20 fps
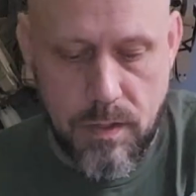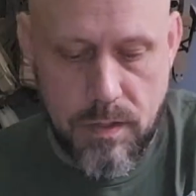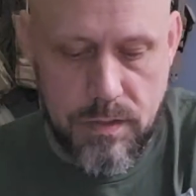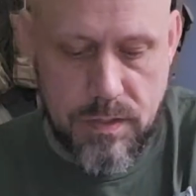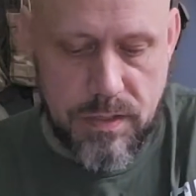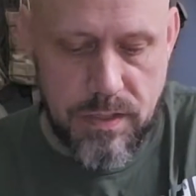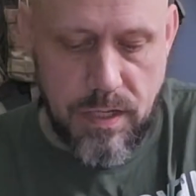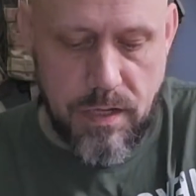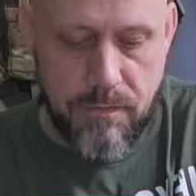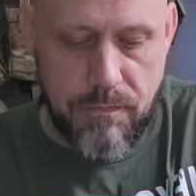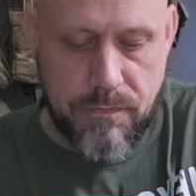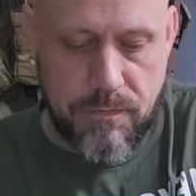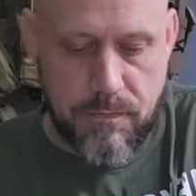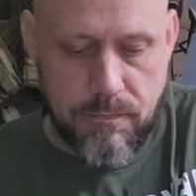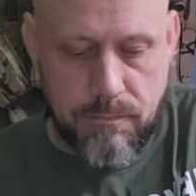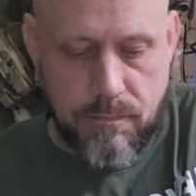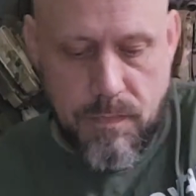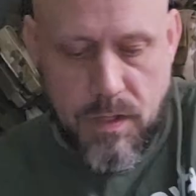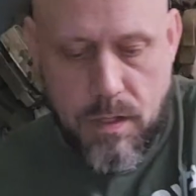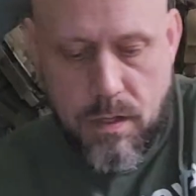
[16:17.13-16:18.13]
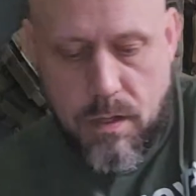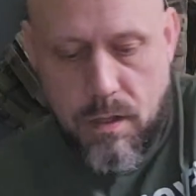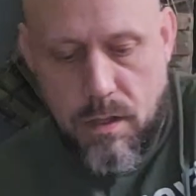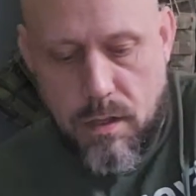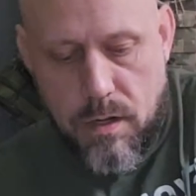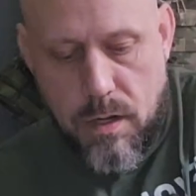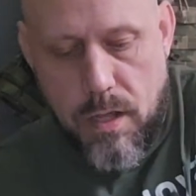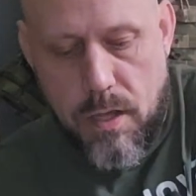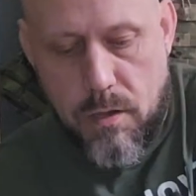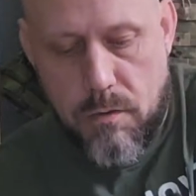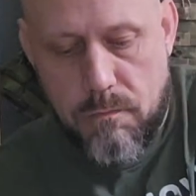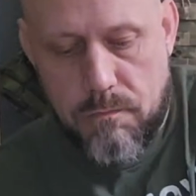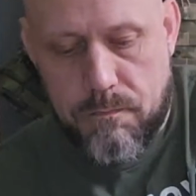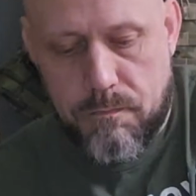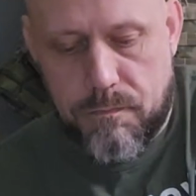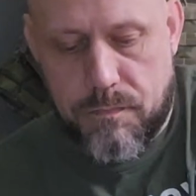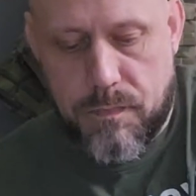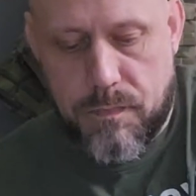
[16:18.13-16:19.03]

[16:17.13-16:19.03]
stuff. Now,